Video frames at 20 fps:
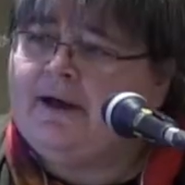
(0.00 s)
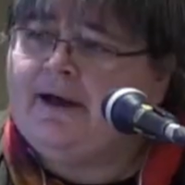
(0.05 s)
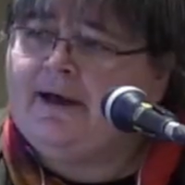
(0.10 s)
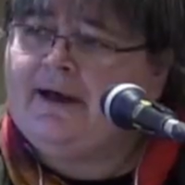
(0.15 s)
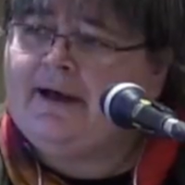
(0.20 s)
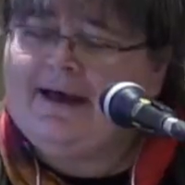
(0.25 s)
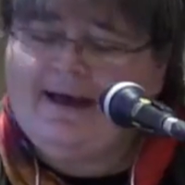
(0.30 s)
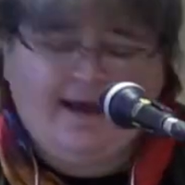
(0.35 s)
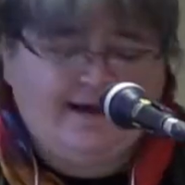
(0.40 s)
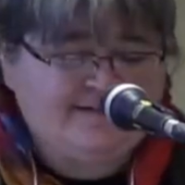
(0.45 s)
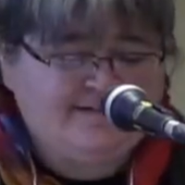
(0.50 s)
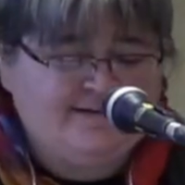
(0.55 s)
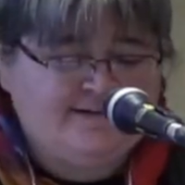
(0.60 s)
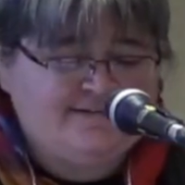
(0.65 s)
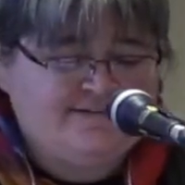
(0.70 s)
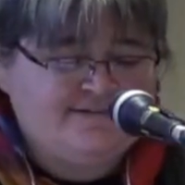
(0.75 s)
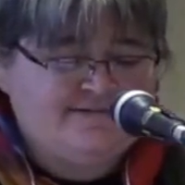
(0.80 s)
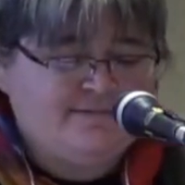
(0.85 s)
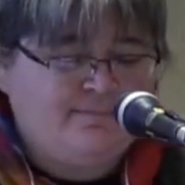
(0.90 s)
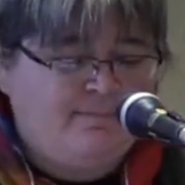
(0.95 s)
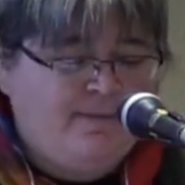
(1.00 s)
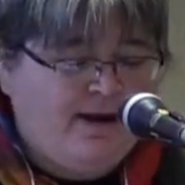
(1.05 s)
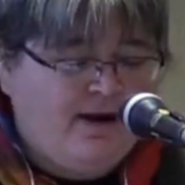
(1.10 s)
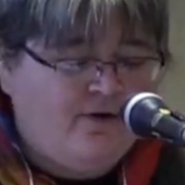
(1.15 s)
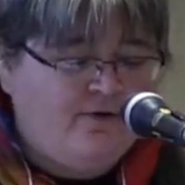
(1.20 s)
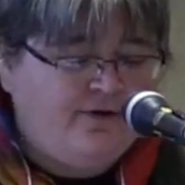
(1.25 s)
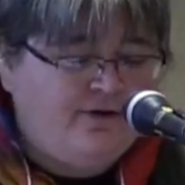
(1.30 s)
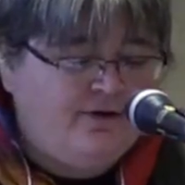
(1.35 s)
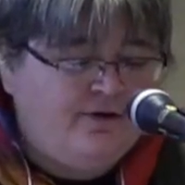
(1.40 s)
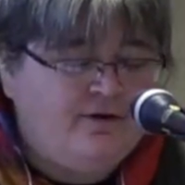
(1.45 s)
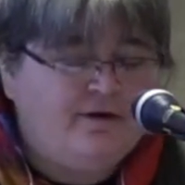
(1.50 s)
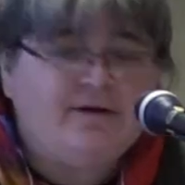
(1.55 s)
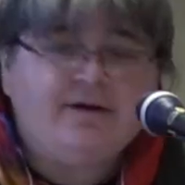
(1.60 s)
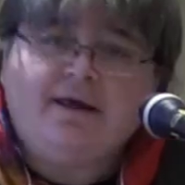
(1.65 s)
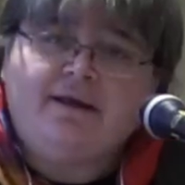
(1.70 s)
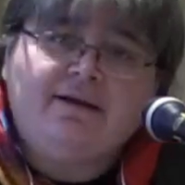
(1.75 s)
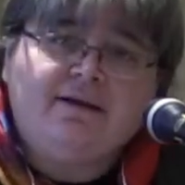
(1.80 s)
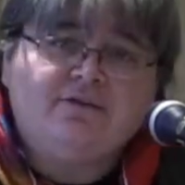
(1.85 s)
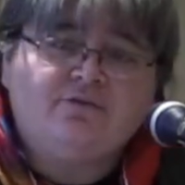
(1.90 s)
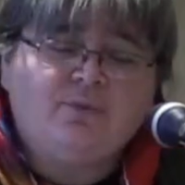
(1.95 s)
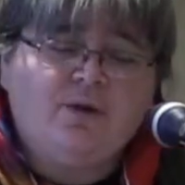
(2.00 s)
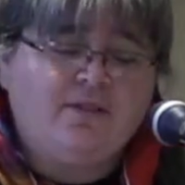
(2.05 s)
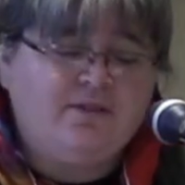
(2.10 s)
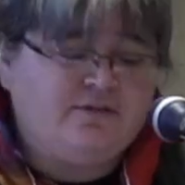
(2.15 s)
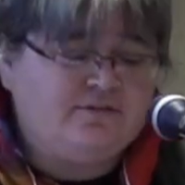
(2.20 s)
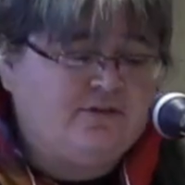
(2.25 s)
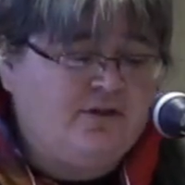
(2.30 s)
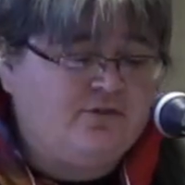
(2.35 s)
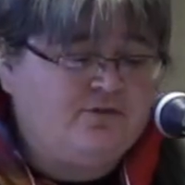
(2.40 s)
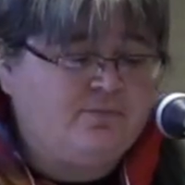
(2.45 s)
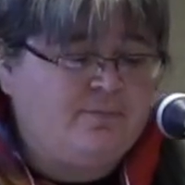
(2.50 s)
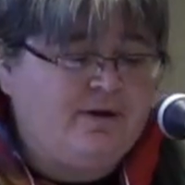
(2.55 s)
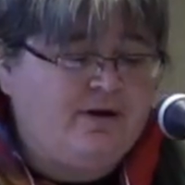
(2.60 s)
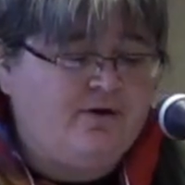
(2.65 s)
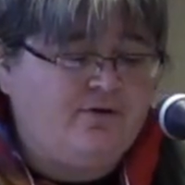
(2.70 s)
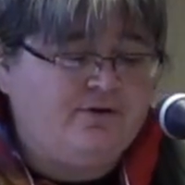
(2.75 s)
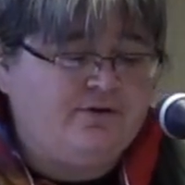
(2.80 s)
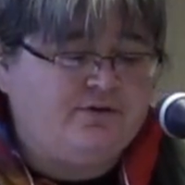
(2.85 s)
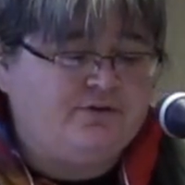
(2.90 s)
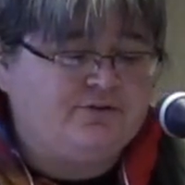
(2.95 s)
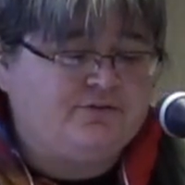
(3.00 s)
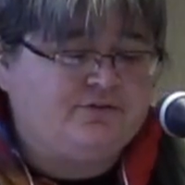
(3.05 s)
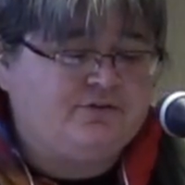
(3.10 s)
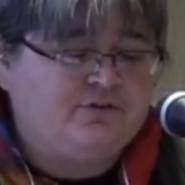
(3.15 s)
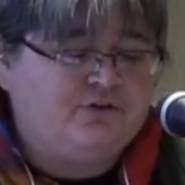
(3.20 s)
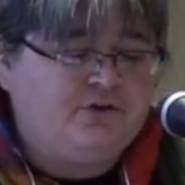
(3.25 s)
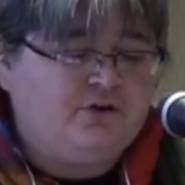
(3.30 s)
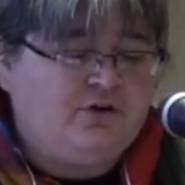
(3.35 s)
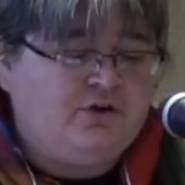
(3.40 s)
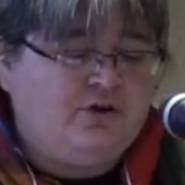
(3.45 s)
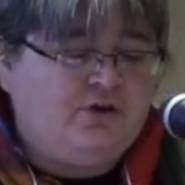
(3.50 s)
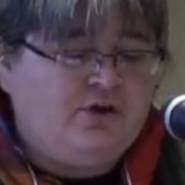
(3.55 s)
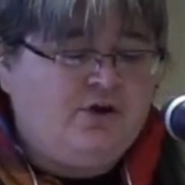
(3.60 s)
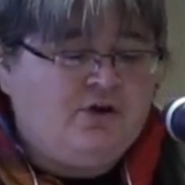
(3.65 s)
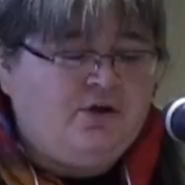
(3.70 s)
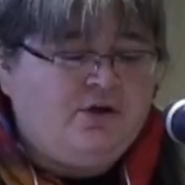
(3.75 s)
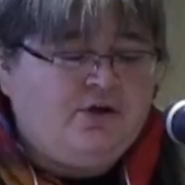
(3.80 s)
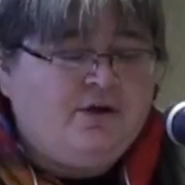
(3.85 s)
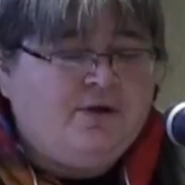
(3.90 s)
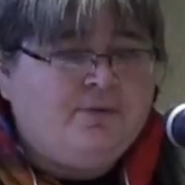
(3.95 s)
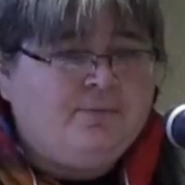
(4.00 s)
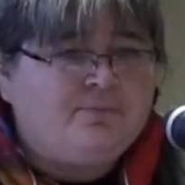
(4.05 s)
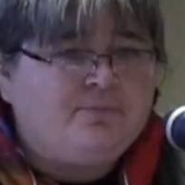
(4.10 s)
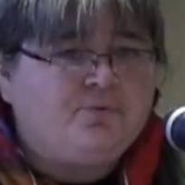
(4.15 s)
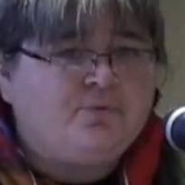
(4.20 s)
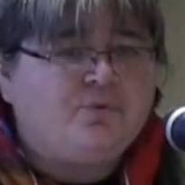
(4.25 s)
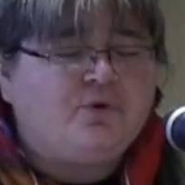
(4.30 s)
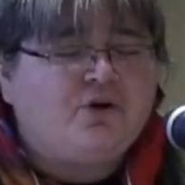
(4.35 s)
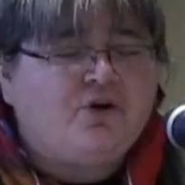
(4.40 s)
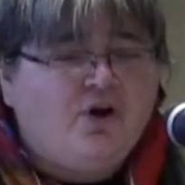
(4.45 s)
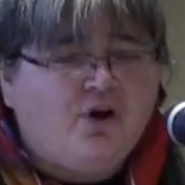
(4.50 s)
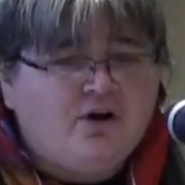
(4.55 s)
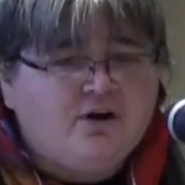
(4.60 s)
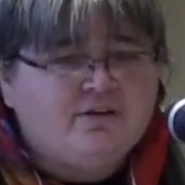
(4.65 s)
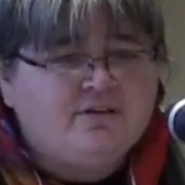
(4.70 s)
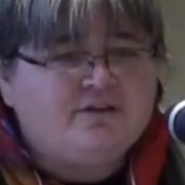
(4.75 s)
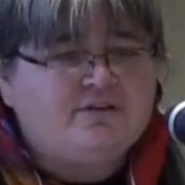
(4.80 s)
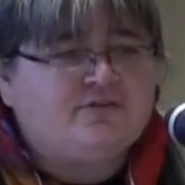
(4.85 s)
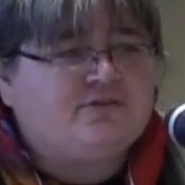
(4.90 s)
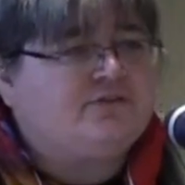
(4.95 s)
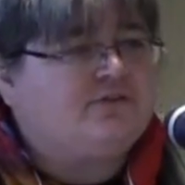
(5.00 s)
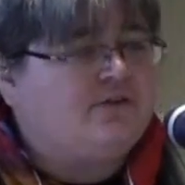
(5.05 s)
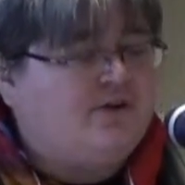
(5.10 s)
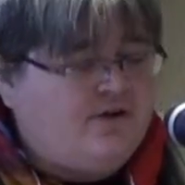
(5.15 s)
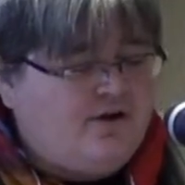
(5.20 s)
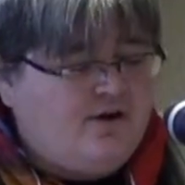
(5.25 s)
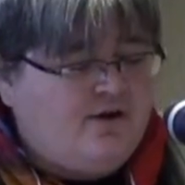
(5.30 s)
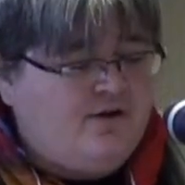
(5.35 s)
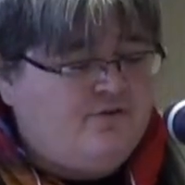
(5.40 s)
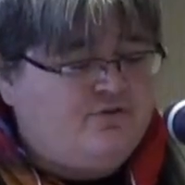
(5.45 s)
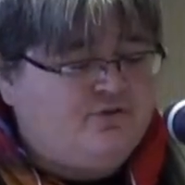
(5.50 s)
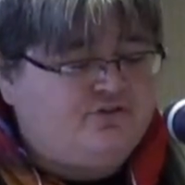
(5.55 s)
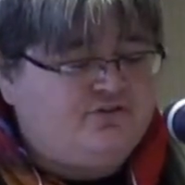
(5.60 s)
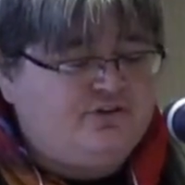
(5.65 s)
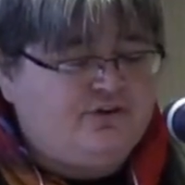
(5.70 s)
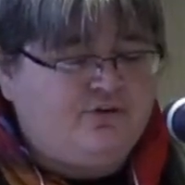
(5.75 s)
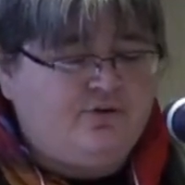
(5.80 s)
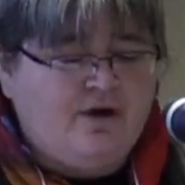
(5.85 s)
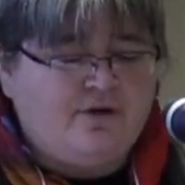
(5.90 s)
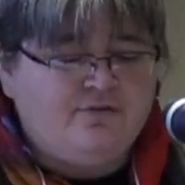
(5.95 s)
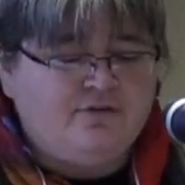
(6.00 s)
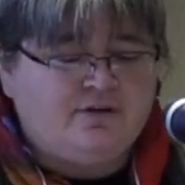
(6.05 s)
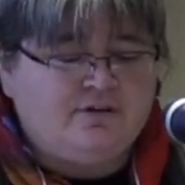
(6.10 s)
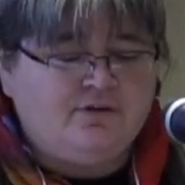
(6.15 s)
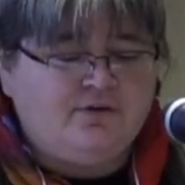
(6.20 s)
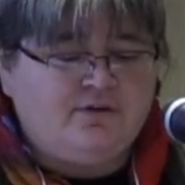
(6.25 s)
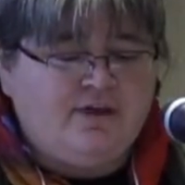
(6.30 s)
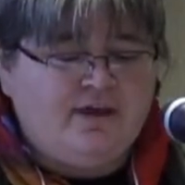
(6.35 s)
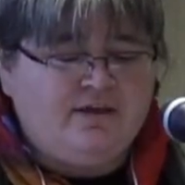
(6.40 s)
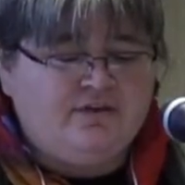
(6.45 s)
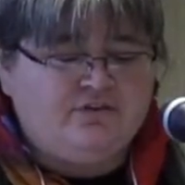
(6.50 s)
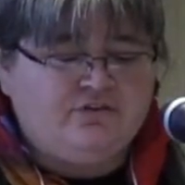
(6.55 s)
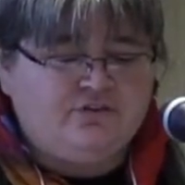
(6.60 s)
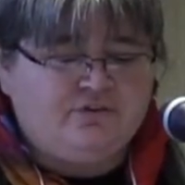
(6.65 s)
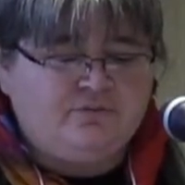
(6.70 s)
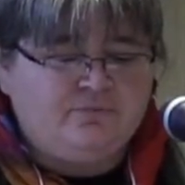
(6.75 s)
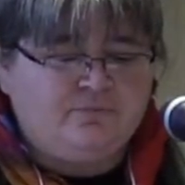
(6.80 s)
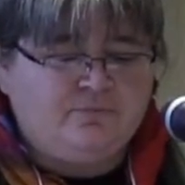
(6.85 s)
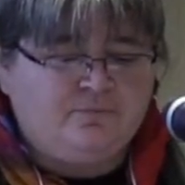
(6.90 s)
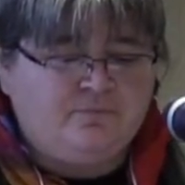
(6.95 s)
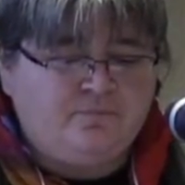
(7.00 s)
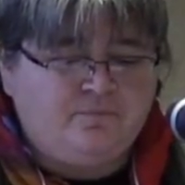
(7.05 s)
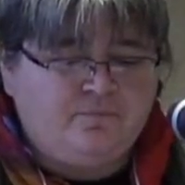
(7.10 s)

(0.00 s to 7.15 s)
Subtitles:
Access is a barrier and as well as other barriers, regardless of their geographic location.